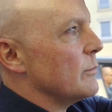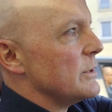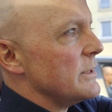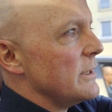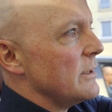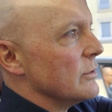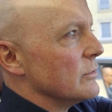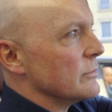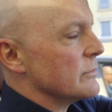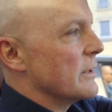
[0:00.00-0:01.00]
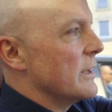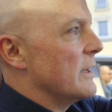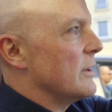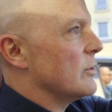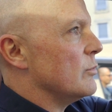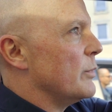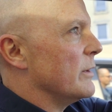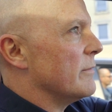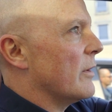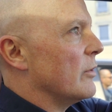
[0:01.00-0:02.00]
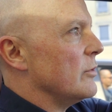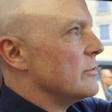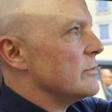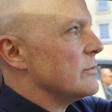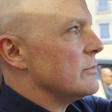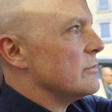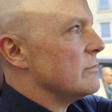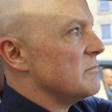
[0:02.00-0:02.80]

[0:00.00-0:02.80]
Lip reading: and materials could bring value to